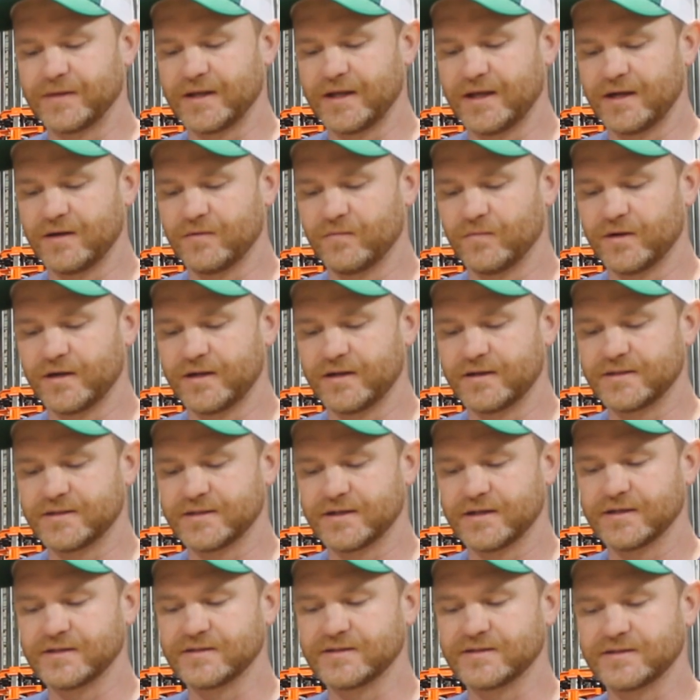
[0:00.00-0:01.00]
And what it
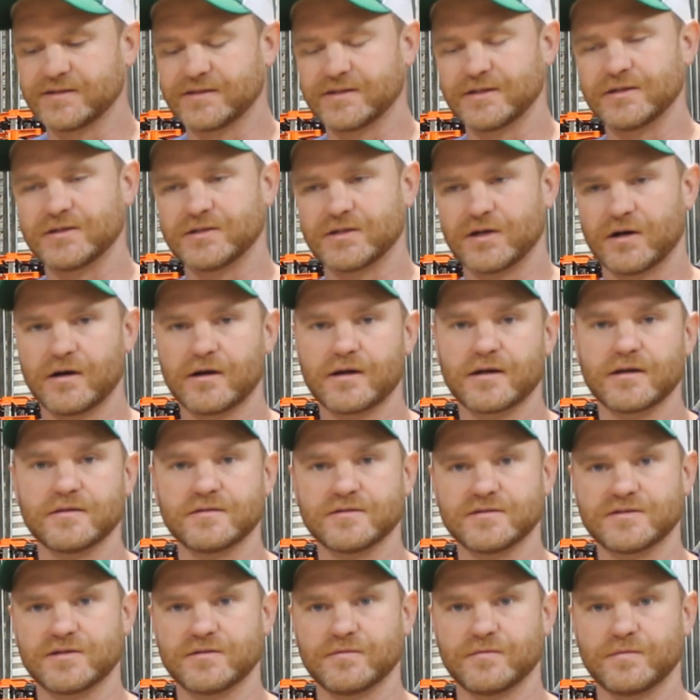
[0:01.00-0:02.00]
does is it
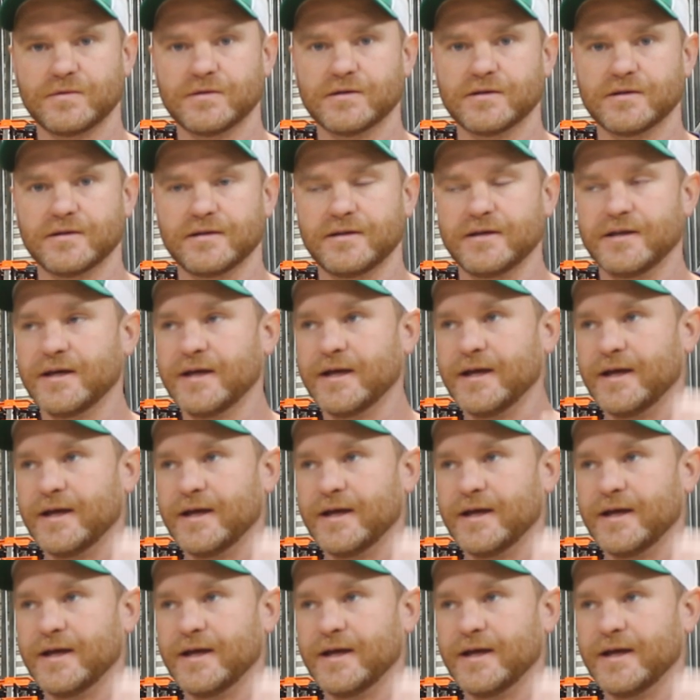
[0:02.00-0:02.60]
darkens the wood.